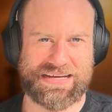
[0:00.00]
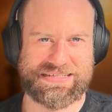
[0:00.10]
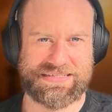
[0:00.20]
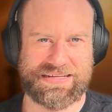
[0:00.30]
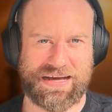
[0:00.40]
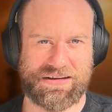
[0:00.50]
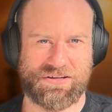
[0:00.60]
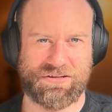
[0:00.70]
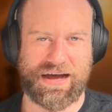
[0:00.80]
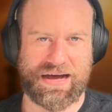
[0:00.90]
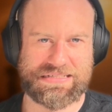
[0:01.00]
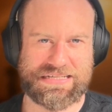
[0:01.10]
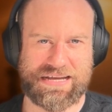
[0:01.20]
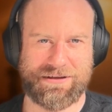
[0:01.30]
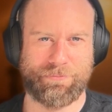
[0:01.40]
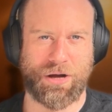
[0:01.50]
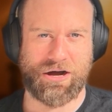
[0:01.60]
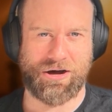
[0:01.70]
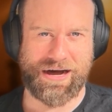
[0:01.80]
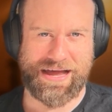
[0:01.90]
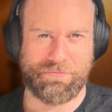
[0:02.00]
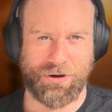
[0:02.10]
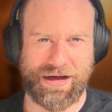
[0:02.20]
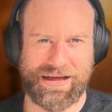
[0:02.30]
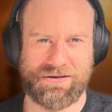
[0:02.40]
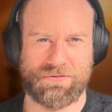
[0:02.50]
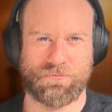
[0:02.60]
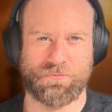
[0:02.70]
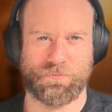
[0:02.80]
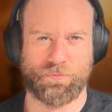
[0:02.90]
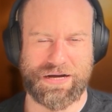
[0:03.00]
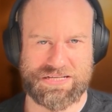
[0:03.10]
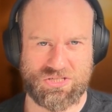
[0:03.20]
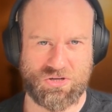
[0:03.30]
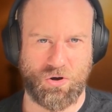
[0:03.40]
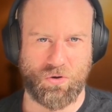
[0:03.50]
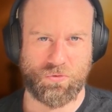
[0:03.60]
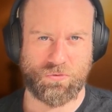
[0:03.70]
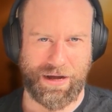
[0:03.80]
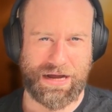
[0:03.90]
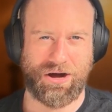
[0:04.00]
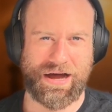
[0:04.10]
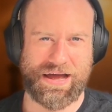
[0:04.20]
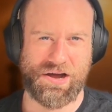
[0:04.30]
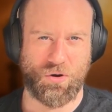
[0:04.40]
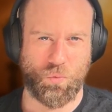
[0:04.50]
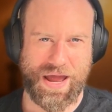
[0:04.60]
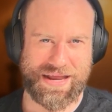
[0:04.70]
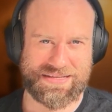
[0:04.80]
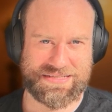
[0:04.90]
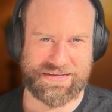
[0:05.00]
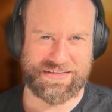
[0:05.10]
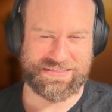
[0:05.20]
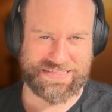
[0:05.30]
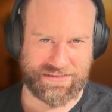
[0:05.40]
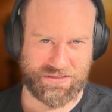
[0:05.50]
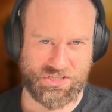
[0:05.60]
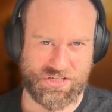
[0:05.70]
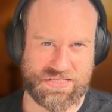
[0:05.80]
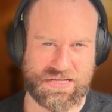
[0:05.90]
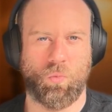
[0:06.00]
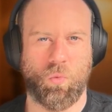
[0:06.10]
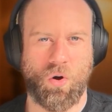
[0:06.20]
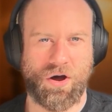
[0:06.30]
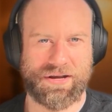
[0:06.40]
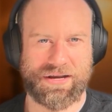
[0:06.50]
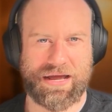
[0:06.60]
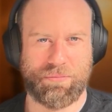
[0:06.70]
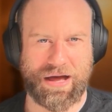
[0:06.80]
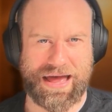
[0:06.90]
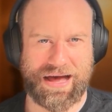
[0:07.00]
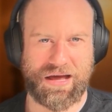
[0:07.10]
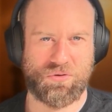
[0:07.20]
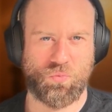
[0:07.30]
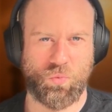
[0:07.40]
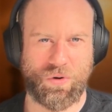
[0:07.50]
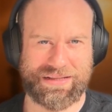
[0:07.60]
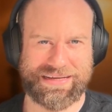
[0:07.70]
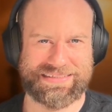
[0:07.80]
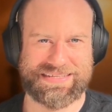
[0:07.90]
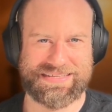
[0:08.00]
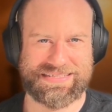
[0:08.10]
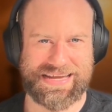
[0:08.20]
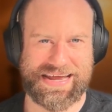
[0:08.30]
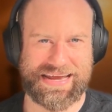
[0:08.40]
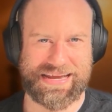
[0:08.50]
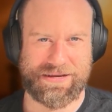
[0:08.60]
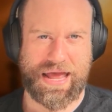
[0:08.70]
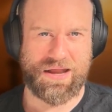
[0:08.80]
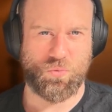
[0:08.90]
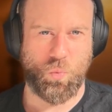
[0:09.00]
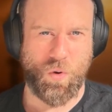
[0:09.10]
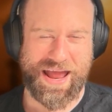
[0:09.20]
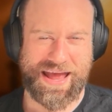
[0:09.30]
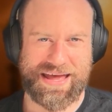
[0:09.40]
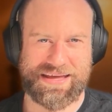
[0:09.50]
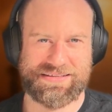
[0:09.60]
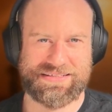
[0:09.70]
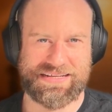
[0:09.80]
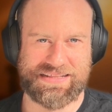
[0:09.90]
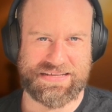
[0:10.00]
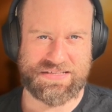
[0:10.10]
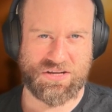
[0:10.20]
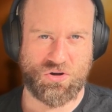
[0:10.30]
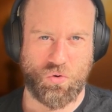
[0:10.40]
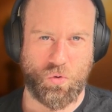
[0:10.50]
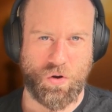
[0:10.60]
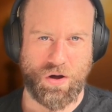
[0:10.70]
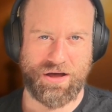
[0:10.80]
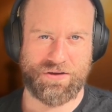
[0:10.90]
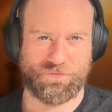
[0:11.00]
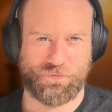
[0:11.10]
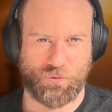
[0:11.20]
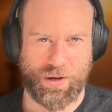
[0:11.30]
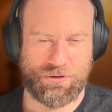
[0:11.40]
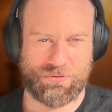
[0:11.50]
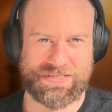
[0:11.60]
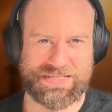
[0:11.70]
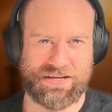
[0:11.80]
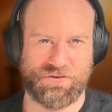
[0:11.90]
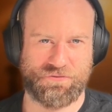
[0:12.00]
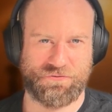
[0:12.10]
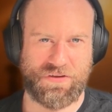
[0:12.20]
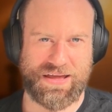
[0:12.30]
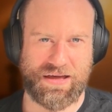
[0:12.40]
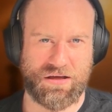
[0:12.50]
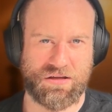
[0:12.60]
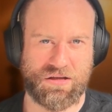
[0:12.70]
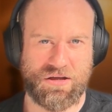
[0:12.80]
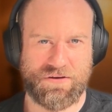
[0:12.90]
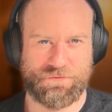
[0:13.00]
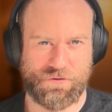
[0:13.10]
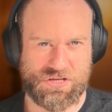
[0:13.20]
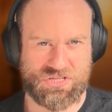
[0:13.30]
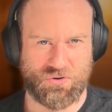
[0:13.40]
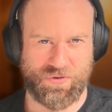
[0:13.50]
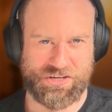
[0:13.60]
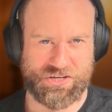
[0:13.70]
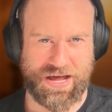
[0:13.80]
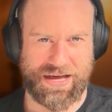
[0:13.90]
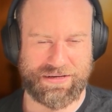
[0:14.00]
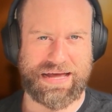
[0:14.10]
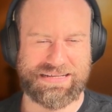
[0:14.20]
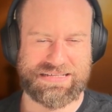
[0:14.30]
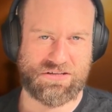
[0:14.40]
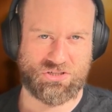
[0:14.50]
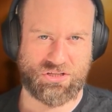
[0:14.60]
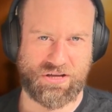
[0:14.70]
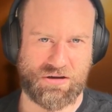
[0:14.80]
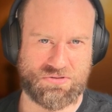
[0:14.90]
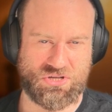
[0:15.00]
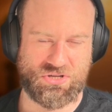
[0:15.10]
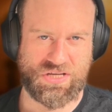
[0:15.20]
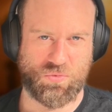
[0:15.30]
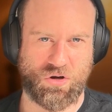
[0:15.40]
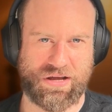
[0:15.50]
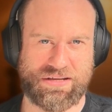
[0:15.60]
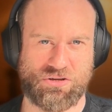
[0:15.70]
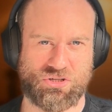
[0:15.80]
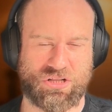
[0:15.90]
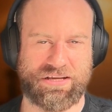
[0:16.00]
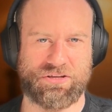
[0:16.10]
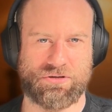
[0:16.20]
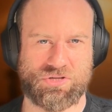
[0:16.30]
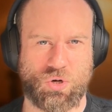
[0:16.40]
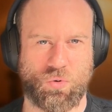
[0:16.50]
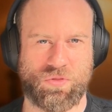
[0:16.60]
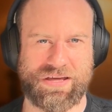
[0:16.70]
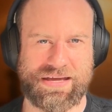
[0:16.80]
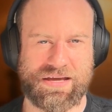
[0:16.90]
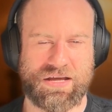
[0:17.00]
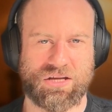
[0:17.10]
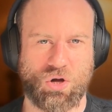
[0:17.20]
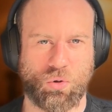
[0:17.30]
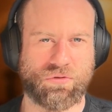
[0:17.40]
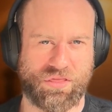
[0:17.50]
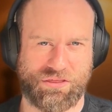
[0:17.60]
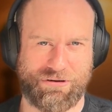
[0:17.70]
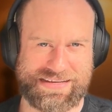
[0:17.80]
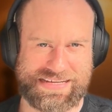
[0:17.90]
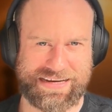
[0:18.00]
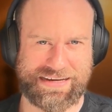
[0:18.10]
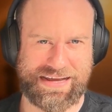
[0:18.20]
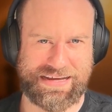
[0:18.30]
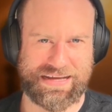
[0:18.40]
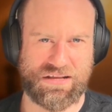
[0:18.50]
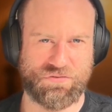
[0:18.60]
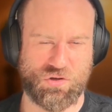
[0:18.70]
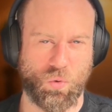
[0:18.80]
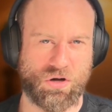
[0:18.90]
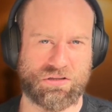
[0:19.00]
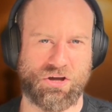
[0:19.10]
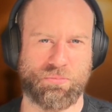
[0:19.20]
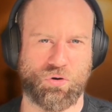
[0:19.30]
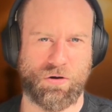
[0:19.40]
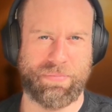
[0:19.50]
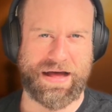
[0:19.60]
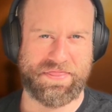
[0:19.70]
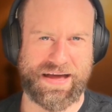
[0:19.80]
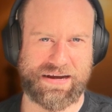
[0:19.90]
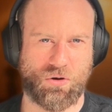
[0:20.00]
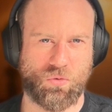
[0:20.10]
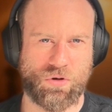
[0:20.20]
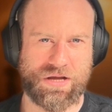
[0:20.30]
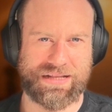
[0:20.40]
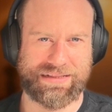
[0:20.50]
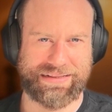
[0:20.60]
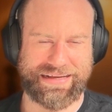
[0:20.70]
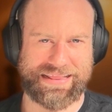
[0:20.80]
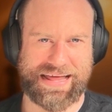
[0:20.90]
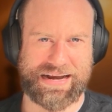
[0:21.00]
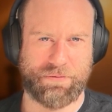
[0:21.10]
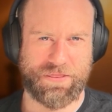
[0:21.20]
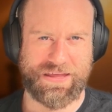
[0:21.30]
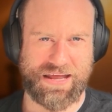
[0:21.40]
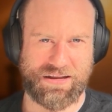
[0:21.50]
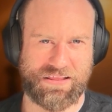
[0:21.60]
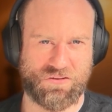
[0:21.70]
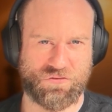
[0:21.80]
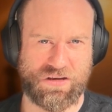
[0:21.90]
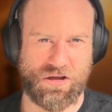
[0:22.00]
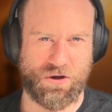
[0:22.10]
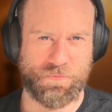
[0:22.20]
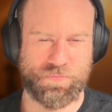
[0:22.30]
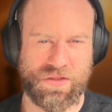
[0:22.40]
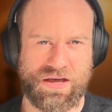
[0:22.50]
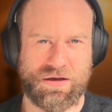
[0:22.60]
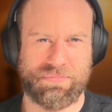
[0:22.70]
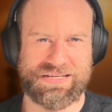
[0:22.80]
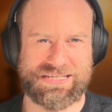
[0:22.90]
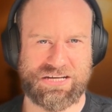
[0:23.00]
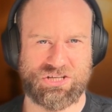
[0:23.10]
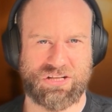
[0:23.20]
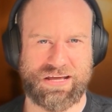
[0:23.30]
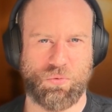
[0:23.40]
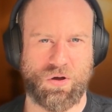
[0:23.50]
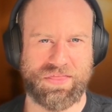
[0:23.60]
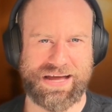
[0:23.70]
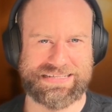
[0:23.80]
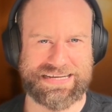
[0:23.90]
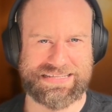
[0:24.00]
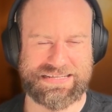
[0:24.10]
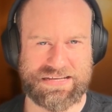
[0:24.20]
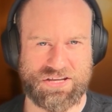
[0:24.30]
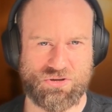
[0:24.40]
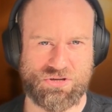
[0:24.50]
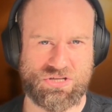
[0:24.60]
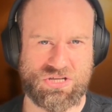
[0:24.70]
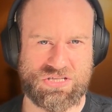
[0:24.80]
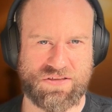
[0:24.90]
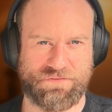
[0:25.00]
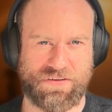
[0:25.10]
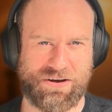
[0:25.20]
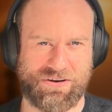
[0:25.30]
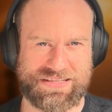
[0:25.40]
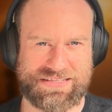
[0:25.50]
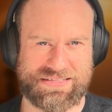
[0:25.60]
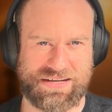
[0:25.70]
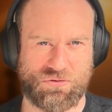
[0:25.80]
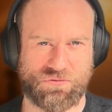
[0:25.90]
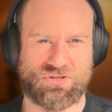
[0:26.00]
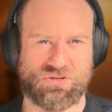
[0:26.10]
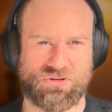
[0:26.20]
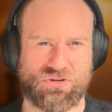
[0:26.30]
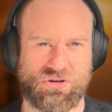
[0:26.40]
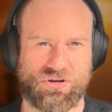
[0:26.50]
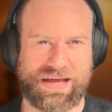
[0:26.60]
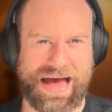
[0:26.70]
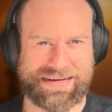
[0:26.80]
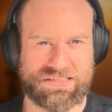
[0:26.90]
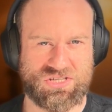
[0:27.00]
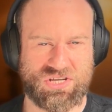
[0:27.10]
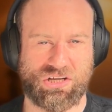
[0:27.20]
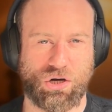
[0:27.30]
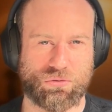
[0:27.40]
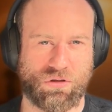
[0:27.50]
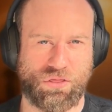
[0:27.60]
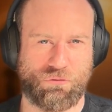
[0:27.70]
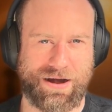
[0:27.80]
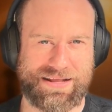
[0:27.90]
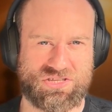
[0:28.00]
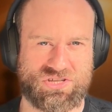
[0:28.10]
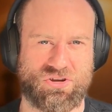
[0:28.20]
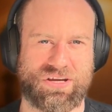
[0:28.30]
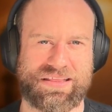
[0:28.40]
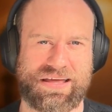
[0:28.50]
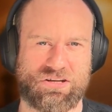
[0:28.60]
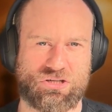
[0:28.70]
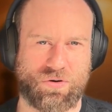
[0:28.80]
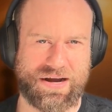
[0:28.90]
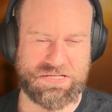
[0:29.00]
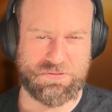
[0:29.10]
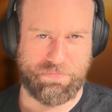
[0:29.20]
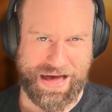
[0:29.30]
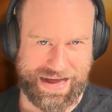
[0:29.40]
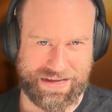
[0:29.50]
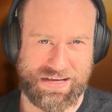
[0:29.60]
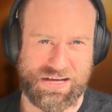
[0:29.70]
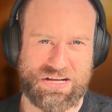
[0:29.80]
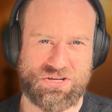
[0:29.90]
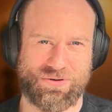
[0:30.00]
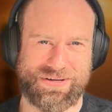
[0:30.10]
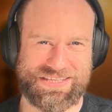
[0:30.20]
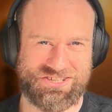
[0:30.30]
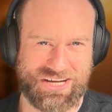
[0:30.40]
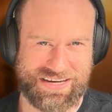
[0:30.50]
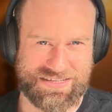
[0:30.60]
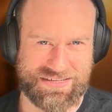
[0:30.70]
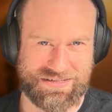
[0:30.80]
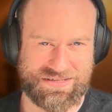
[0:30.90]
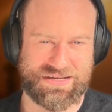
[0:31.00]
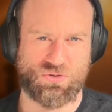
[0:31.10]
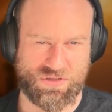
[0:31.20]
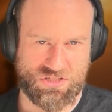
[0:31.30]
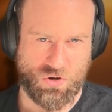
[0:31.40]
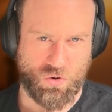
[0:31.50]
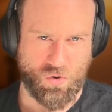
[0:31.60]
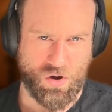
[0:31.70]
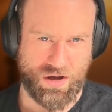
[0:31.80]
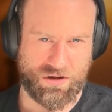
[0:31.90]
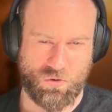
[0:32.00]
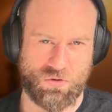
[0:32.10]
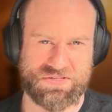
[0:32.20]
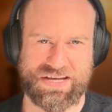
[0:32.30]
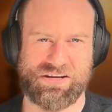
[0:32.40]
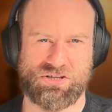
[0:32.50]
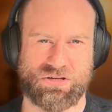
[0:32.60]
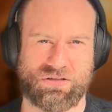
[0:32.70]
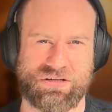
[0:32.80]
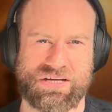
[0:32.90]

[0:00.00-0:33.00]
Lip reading: I started asking my higher mind, my soul, my higher awareness and intelligence, what am I unwilling to see, and where did this core frequency of fear first originate? And essentially I was using what I usually use called the golden thread technique, and if you want to learn more about that, I'll link that up at the end of this video. But essentially what that does is it uses the fear itself to act as a golden thread, so you can then trace back to its genesis, to its core causation,